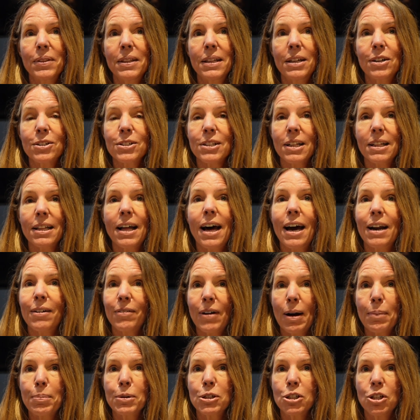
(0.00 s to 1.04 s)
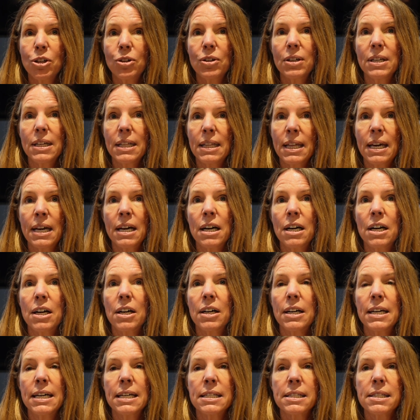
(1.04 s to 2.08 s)
there's a lot of opportunity
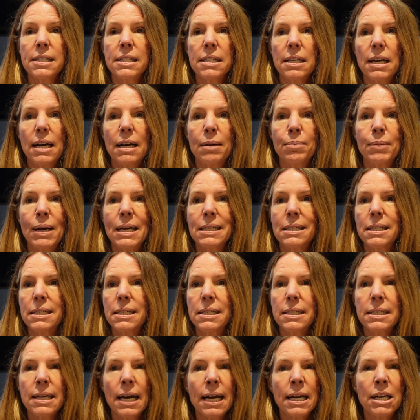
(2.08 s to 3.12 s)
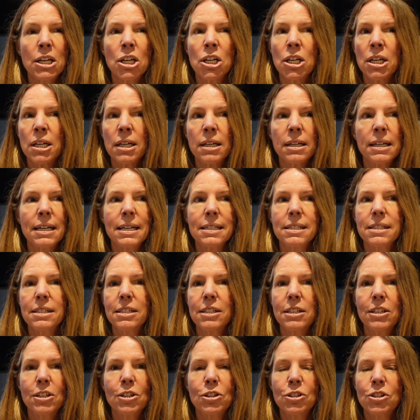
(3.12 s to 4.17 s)
there. It's as a designer,
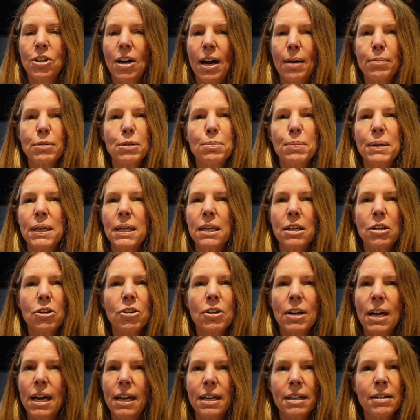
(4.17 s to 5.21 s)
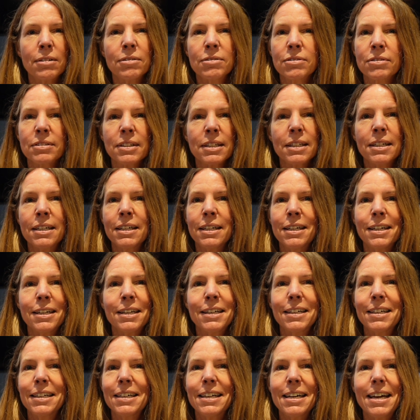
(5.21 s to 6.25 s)
it's your job to be creative
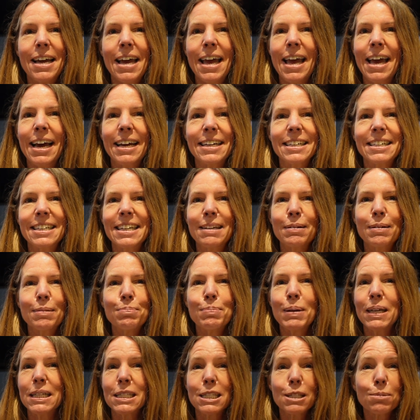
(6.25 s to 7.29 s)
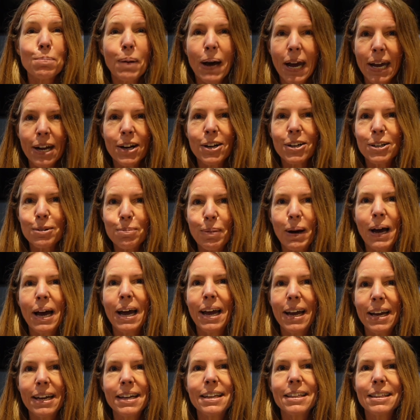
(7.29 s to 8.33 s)
and be inspired
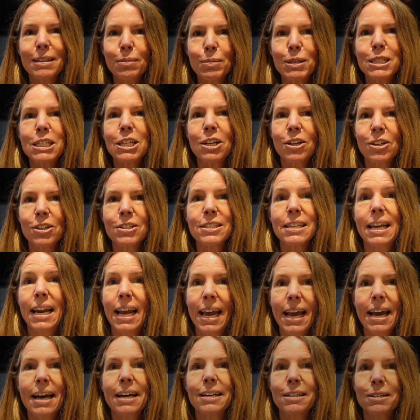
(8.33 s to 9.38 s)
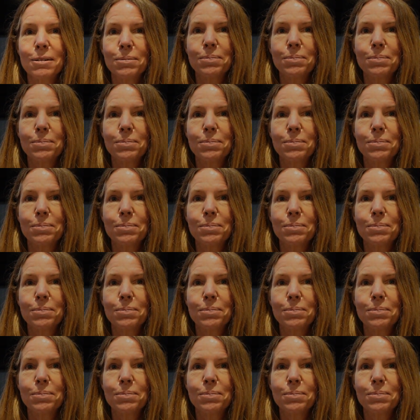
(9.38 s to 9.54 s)
by the materials at hand.